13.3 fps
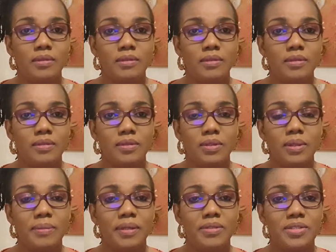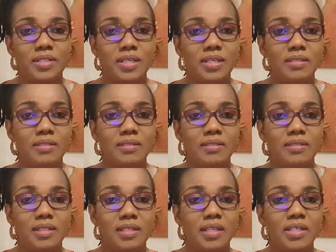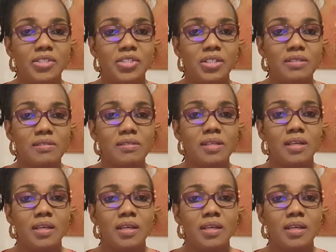or it's all about teenagers.